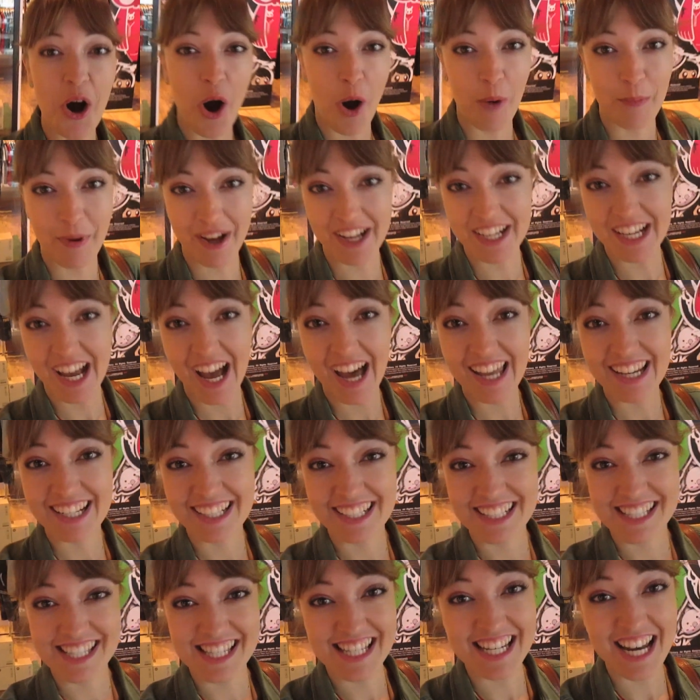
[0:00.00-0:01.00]
Oh my god,
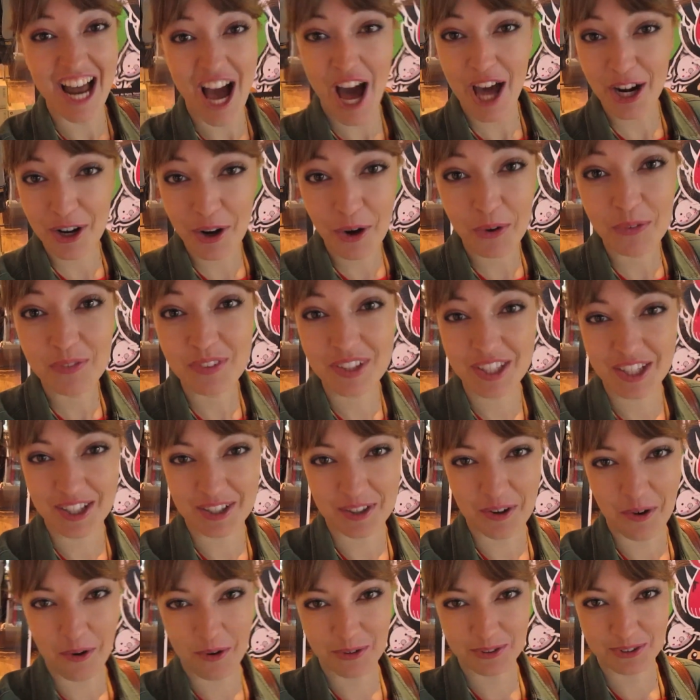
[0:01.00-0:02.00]
it is not only
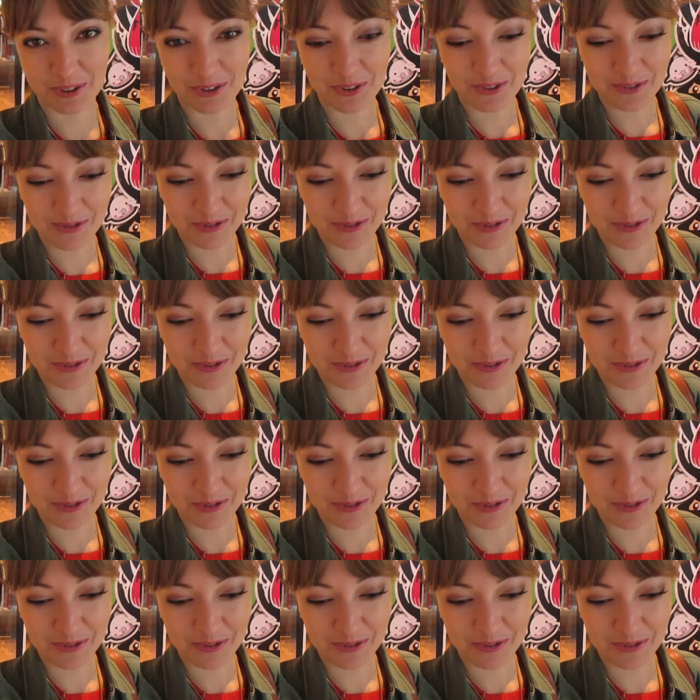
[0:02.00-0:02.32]
a cold, cold